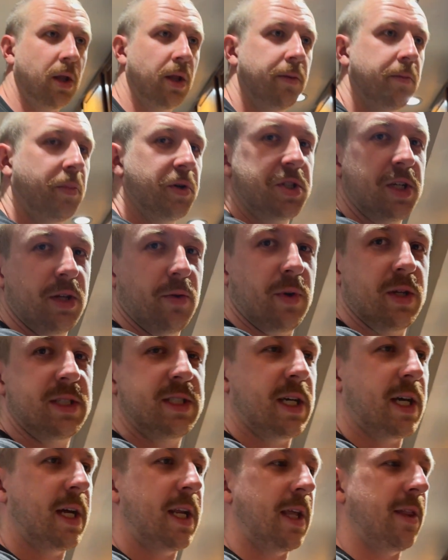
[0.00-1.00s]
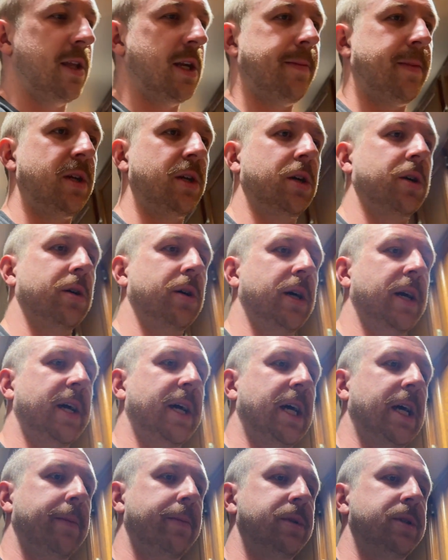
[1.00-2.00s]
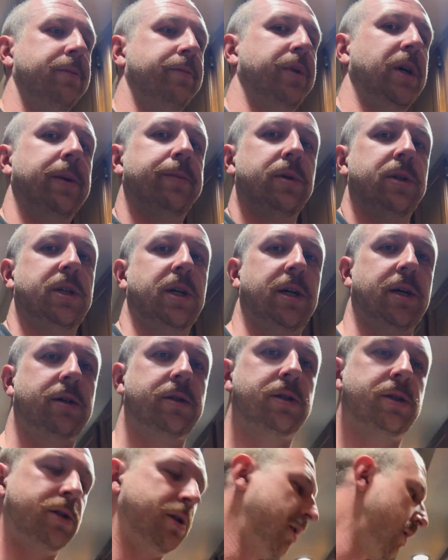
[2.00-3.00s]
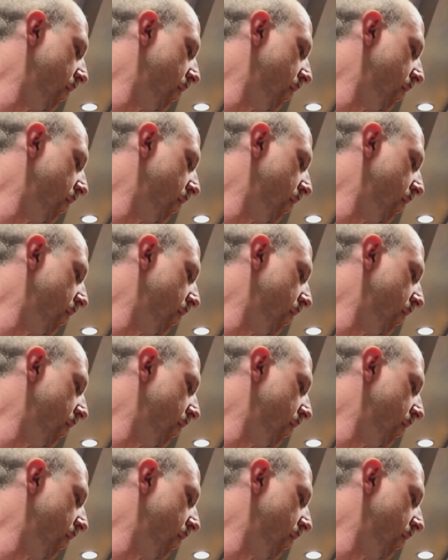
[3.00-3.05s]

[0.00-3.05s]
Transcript: Push it to one side, and then I'm gonna grab some paper towels.